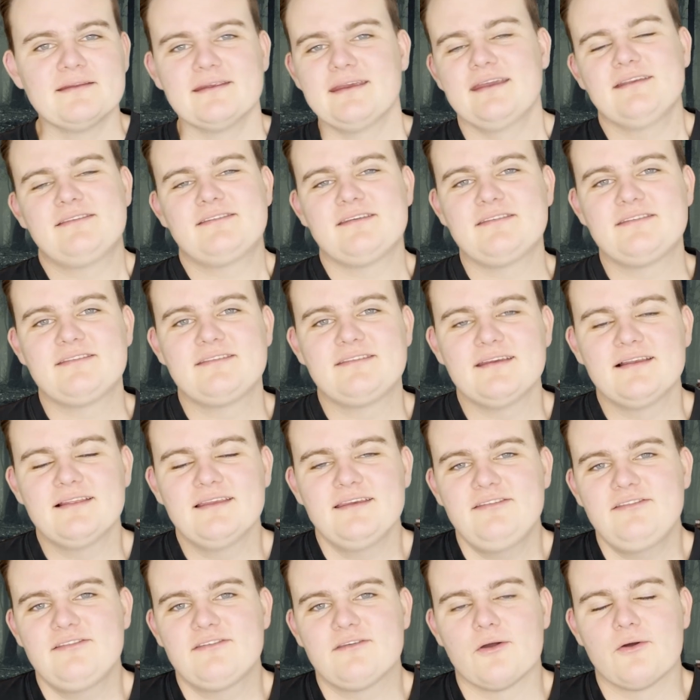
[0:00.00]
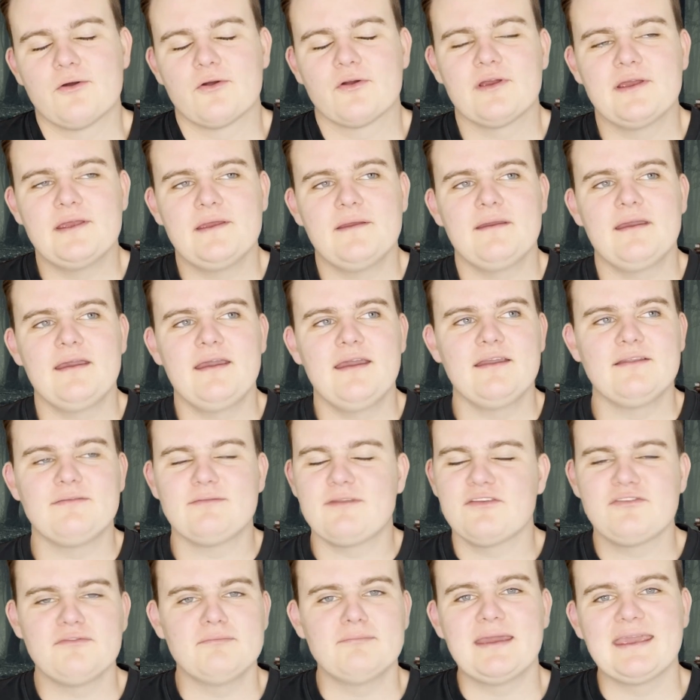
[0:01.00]
It's a silly story. It
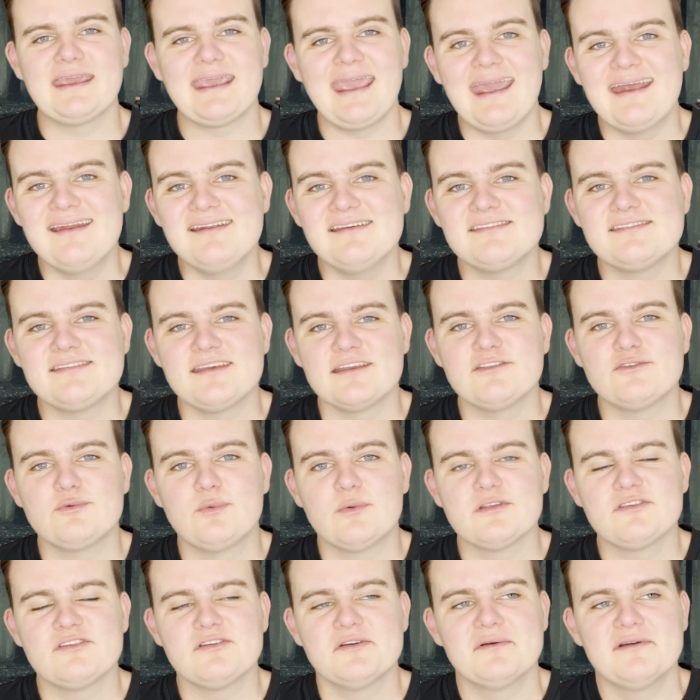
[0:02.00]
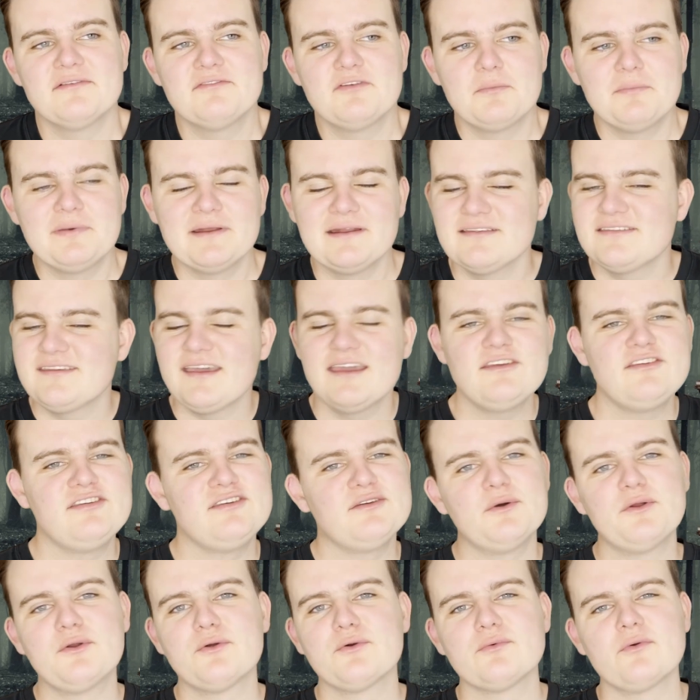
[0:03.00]
doesn't make any sense whatsoever, but it takes you
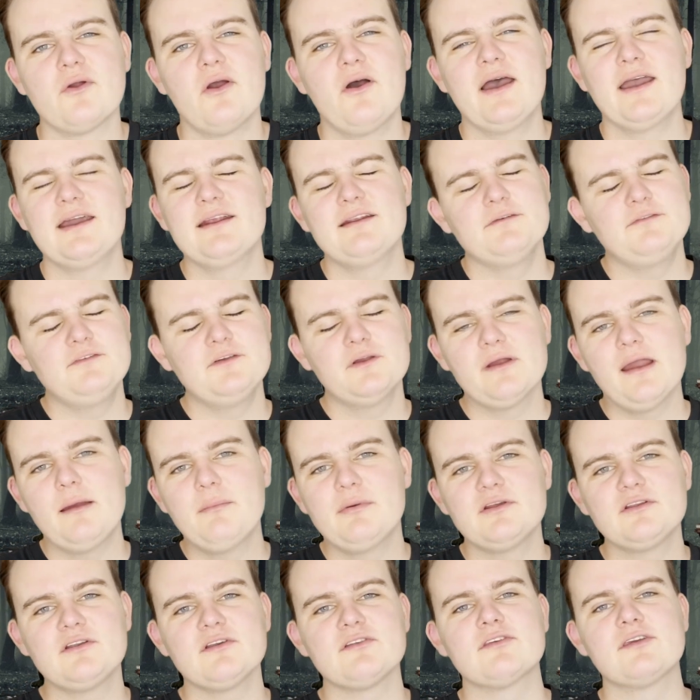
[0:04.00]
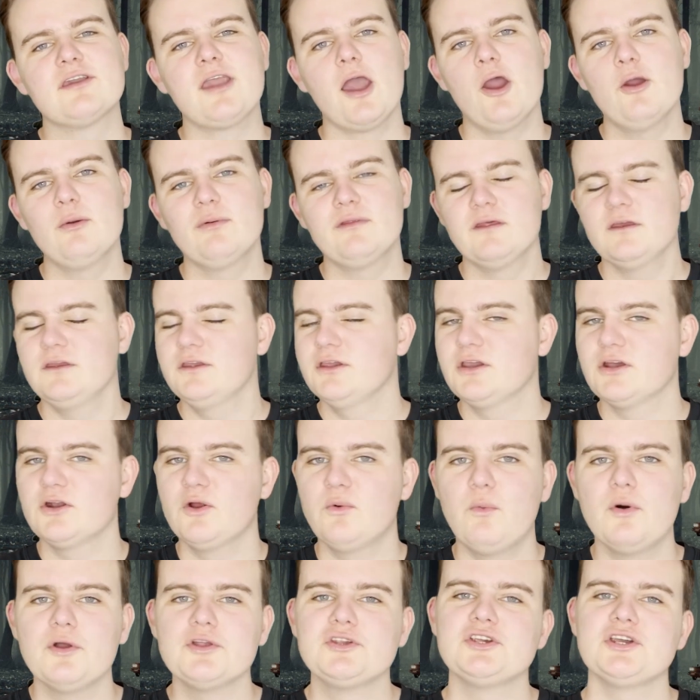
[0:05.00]
on a ride. If you're able to just go with it, you're going to
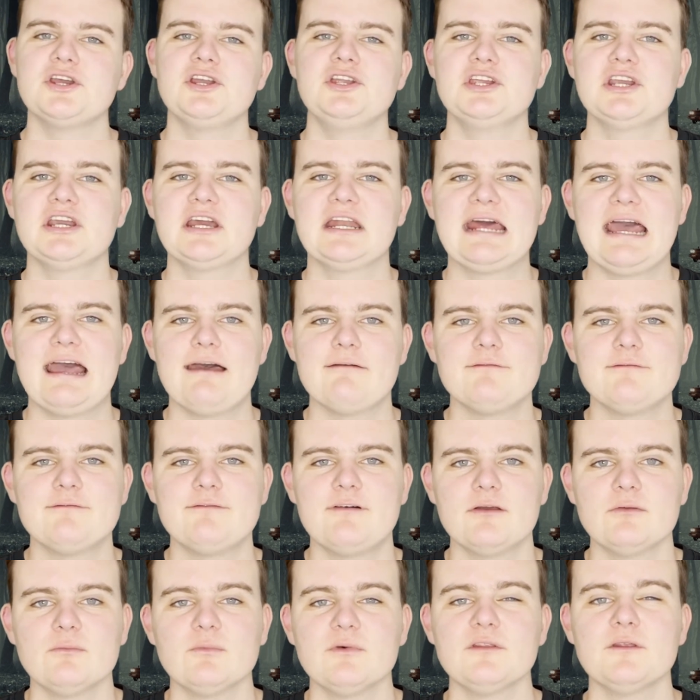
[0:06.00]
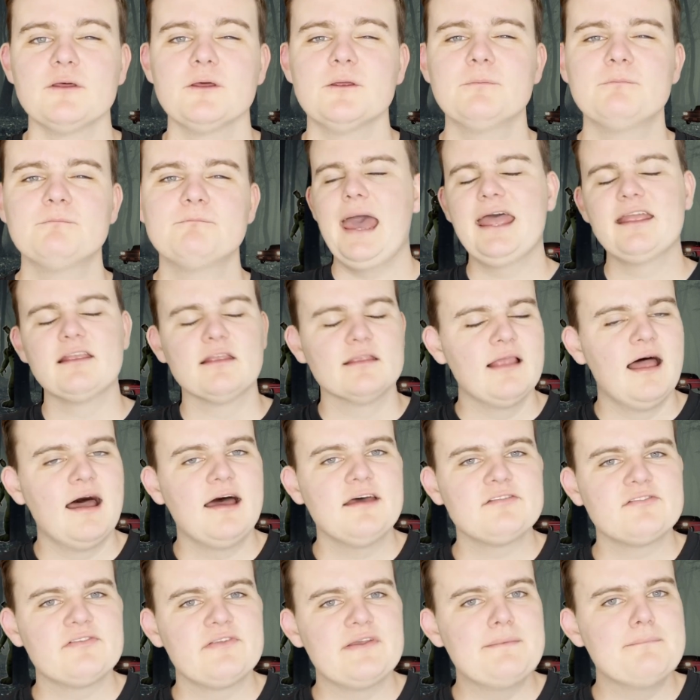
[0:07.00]
watch it and you're going to have fun with it. And
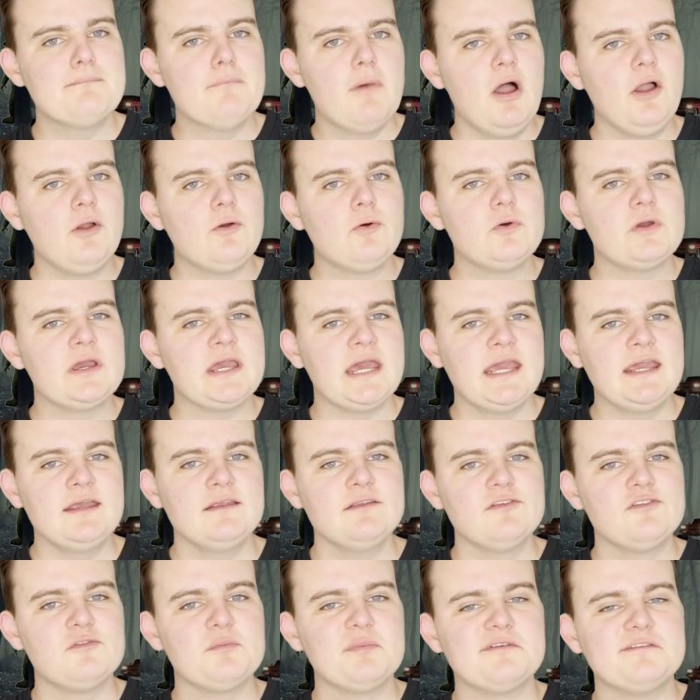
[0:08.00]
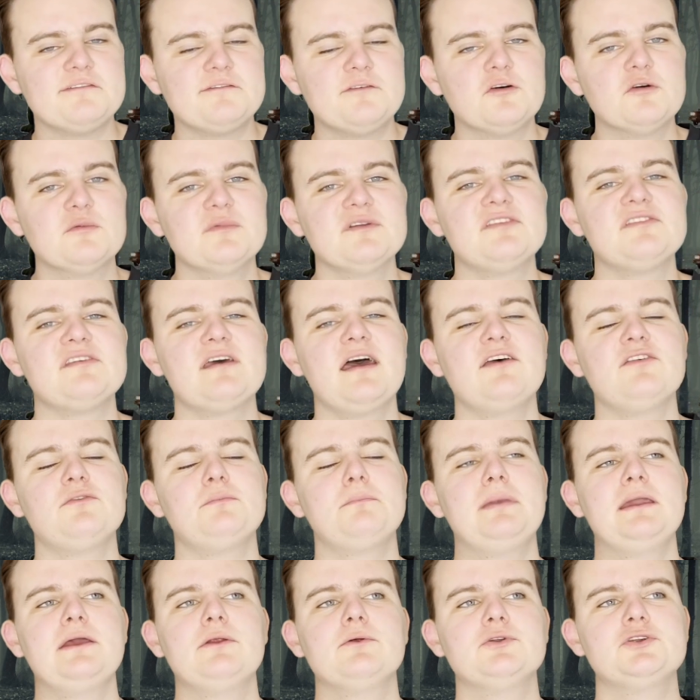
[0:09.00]
lastly, Michael Keaton's performance as
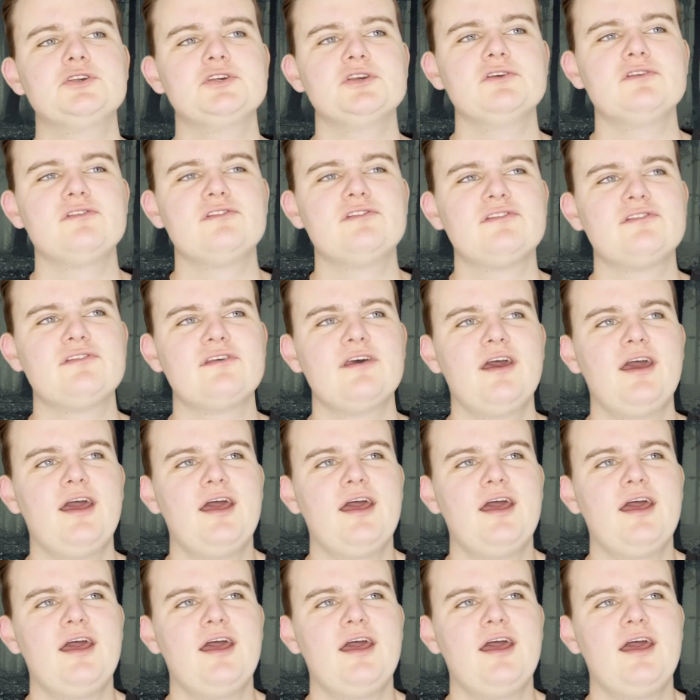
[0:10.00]
Beetlejuice.